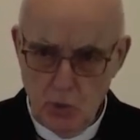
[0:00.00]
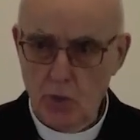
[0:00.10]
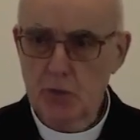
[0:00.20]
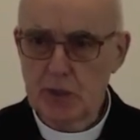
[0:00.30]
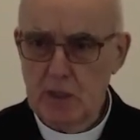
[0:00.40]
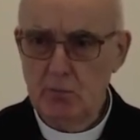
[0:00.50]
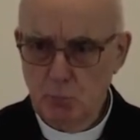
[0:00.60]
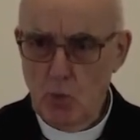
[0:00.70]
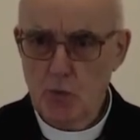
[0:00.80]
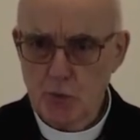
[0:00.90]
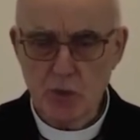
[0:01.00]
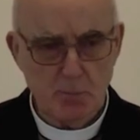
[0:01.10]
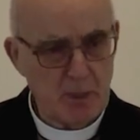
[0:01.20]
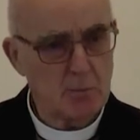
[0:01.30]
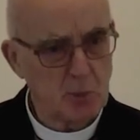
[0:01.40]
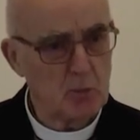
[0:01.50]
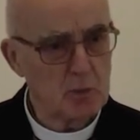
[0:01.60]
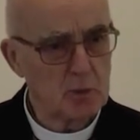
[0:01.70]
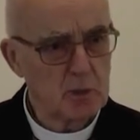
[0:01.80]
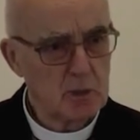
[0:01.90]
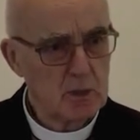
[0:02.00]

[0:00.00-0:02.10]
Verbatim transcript: God gave Moses up that mountain?